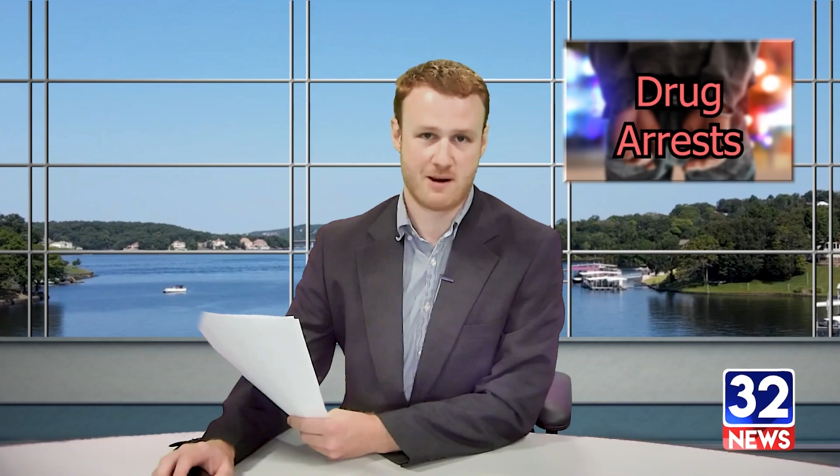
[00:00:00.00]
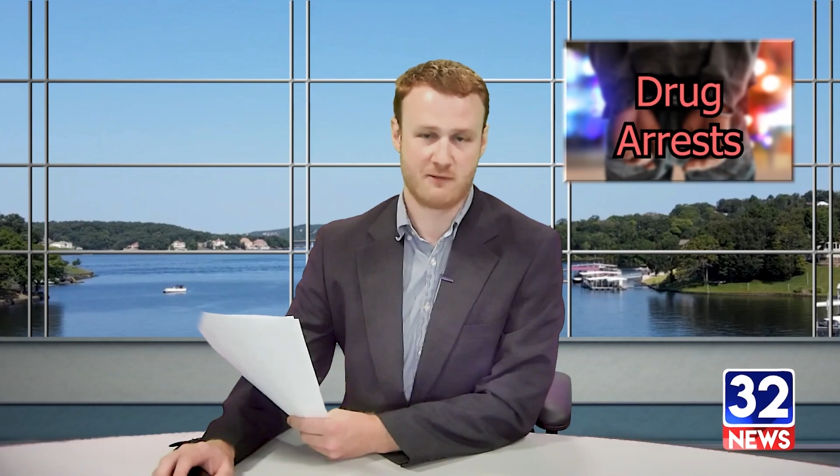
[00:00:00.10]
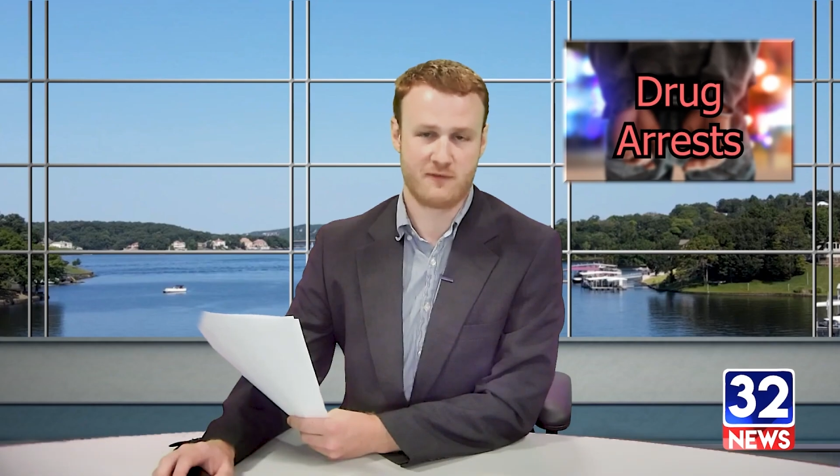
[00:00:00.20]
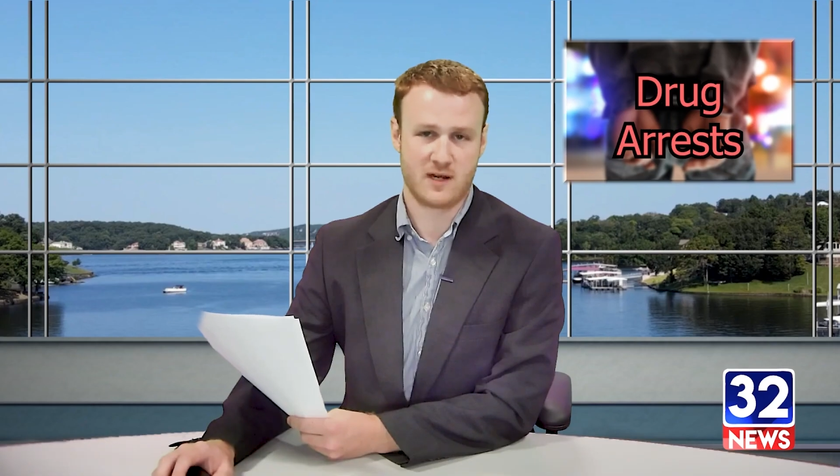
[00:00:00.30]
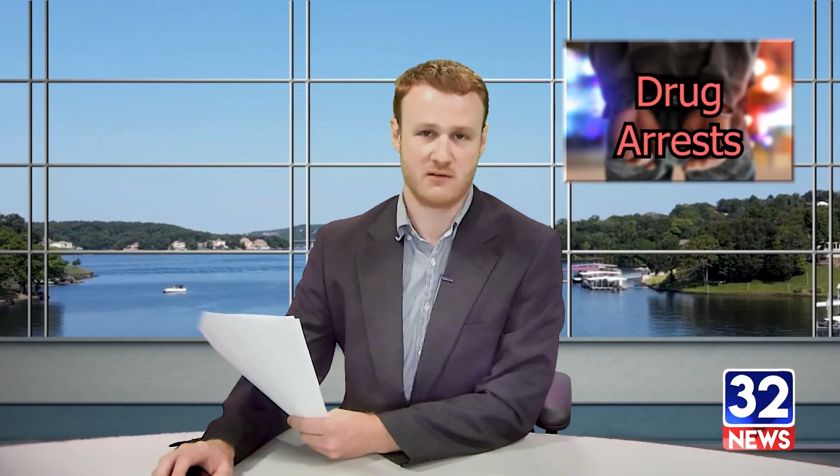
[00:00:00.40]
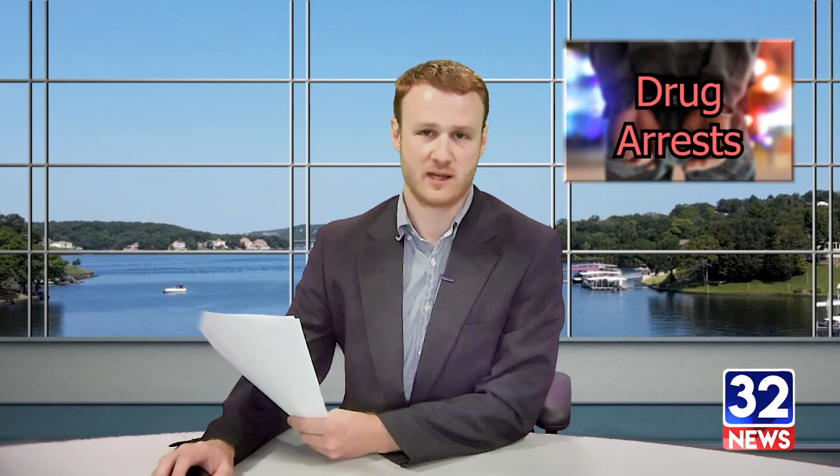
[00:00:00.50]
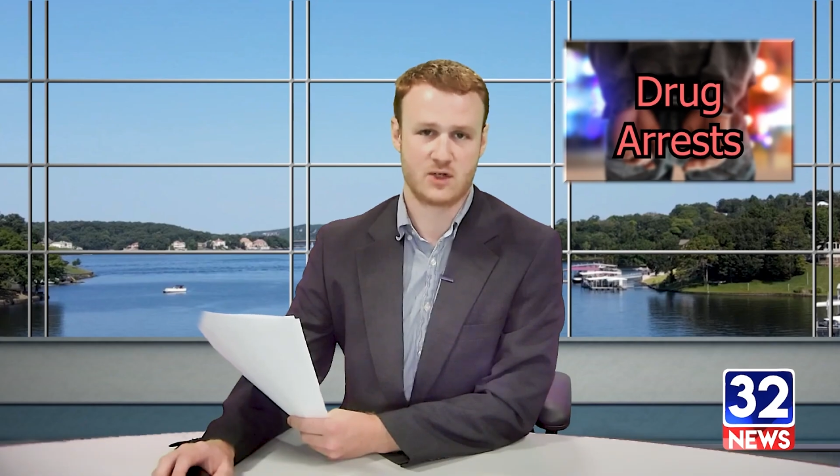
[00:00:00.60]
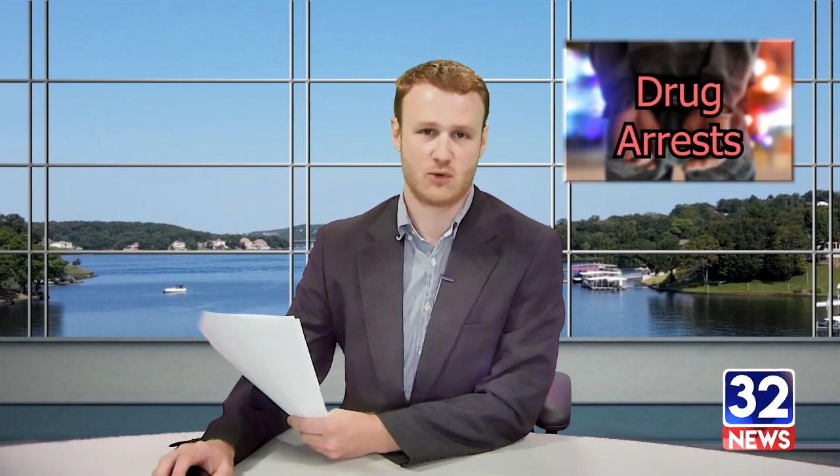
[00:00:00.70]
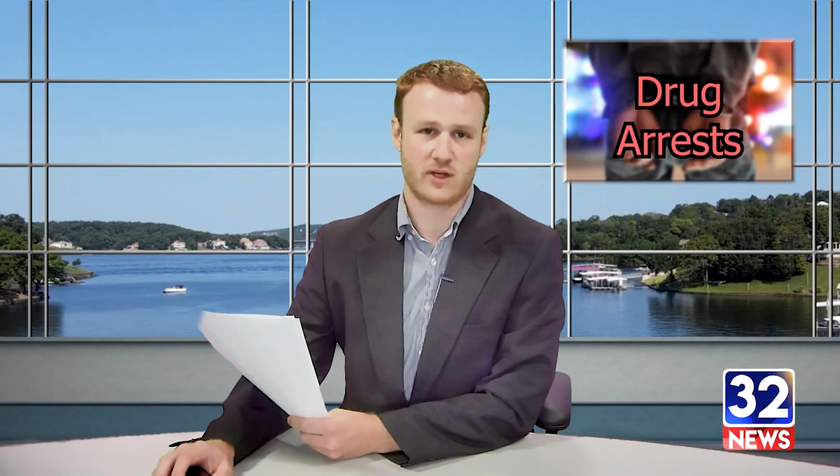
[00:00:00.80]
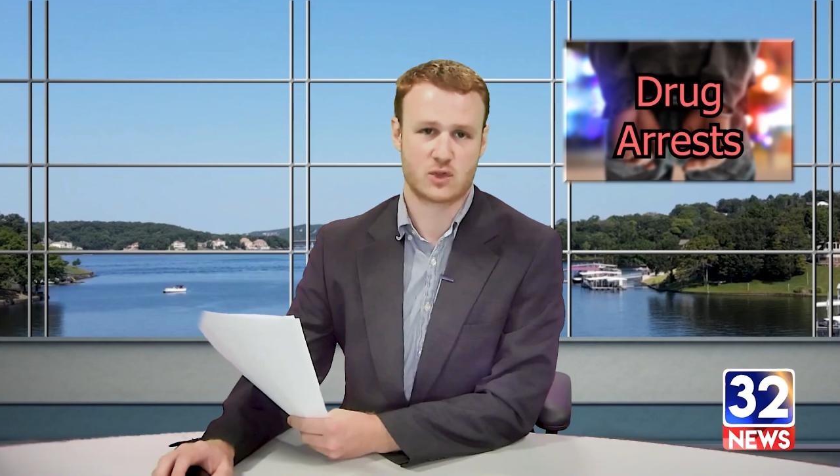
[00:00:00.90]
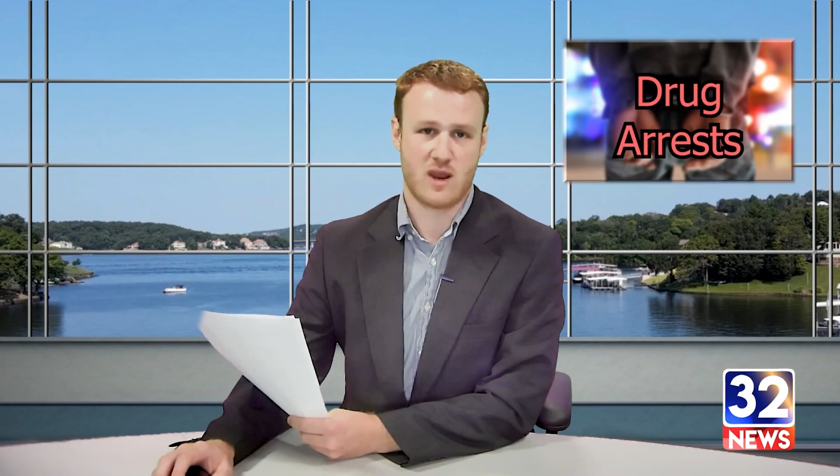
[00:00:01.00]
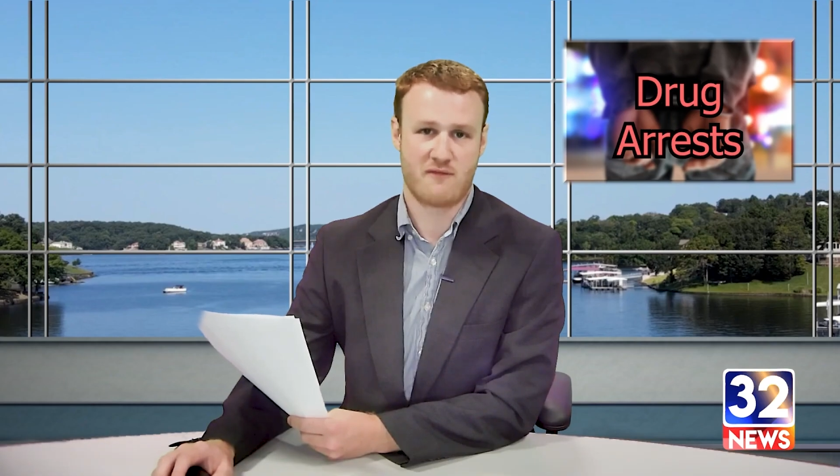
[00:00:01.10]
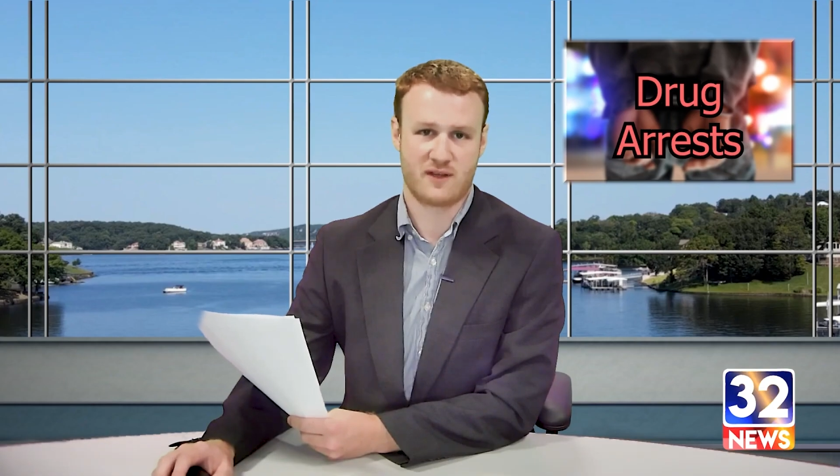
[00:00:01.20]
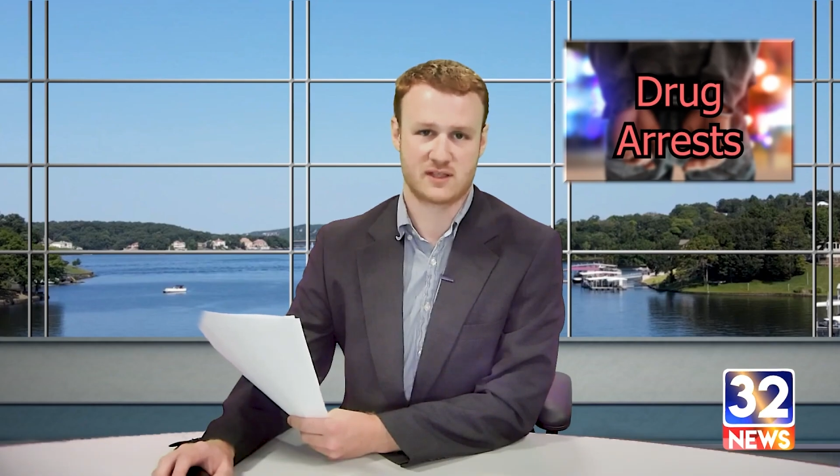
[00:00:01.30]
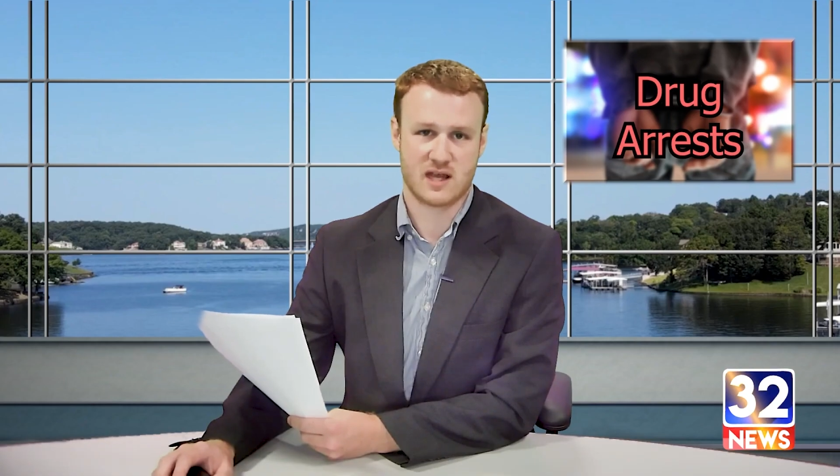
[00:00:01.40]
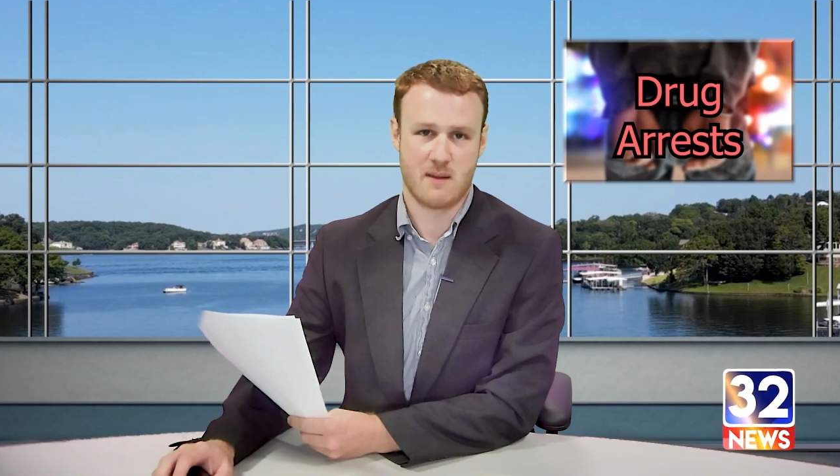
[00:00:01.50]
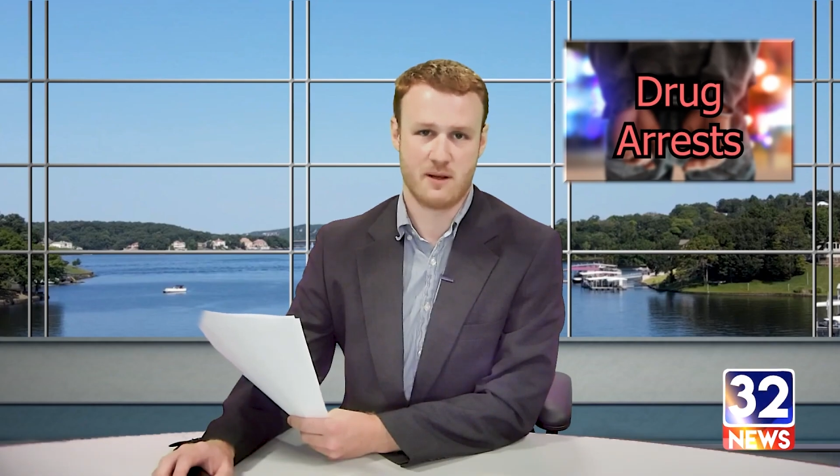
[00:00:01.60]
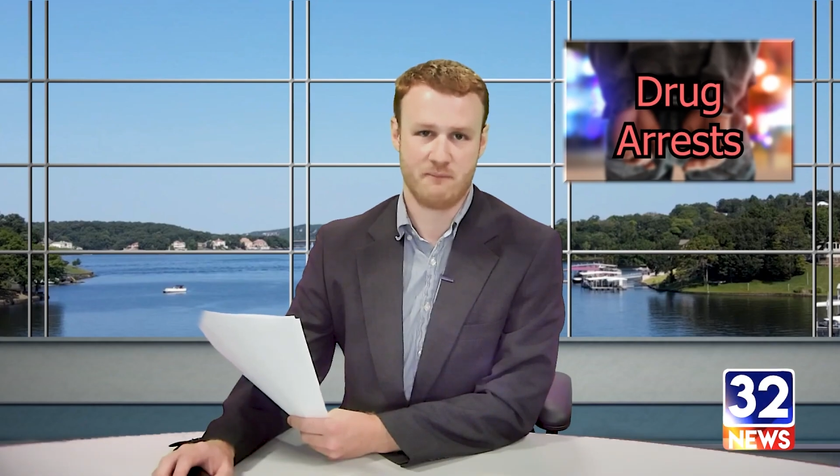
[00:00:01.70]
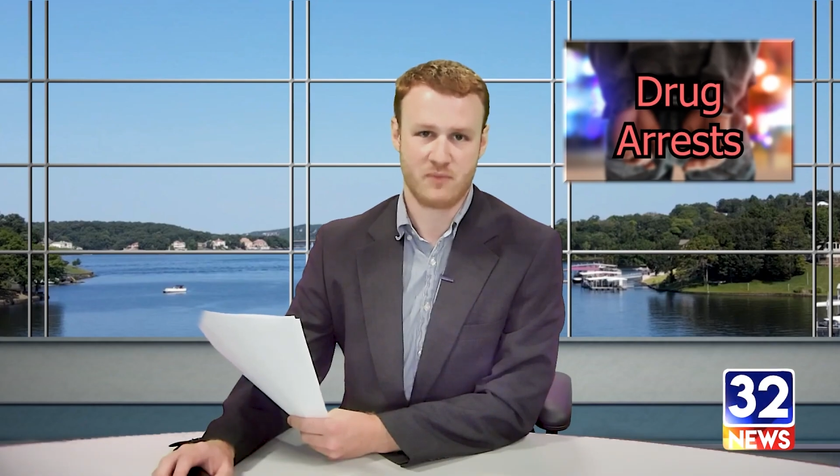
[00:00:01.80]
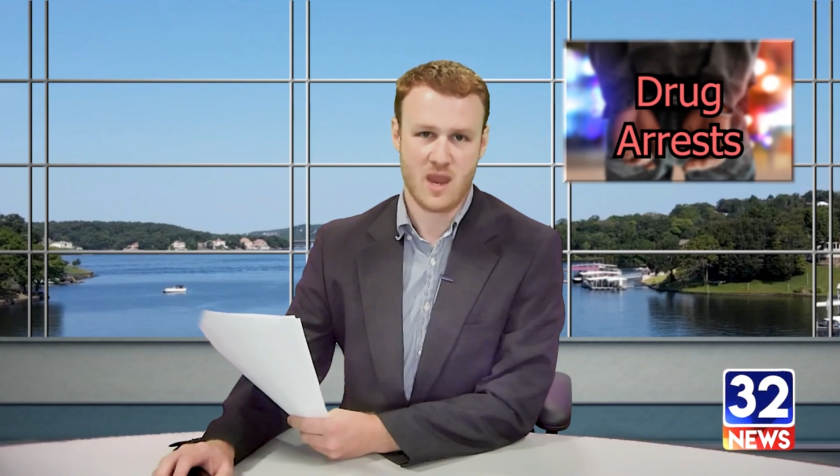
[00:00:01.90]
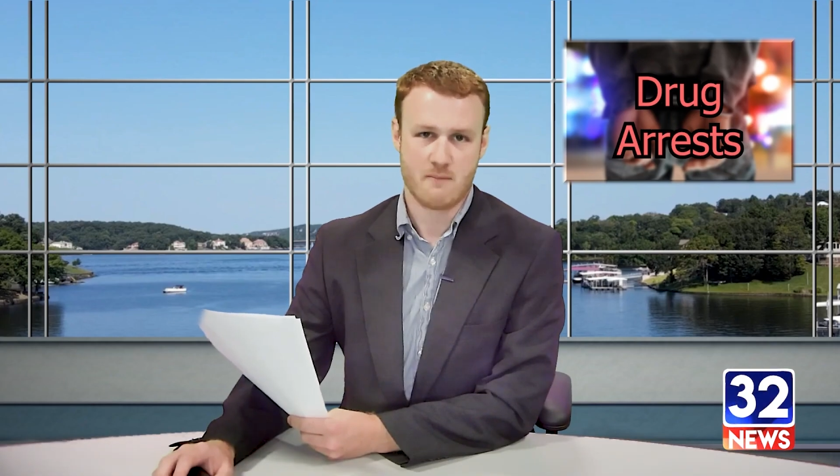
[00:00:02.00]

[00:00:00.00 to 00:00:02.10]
and paraphernalia during a traffic stop.